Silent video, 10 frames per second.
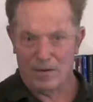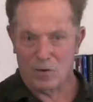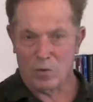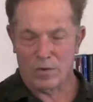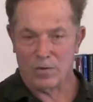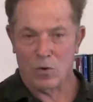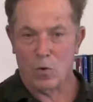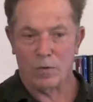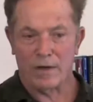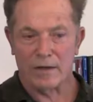or whether the
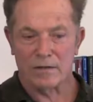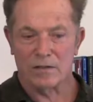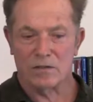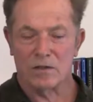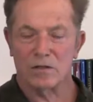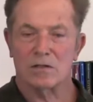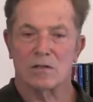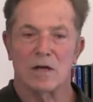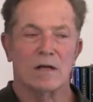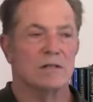whole thing is, is
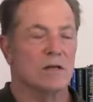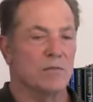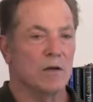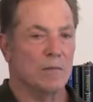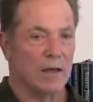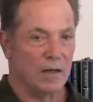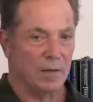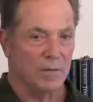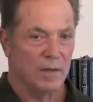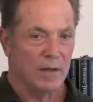just something made
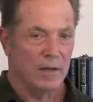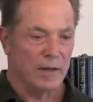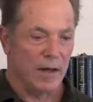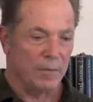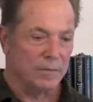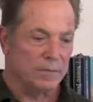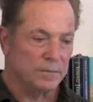up. Now,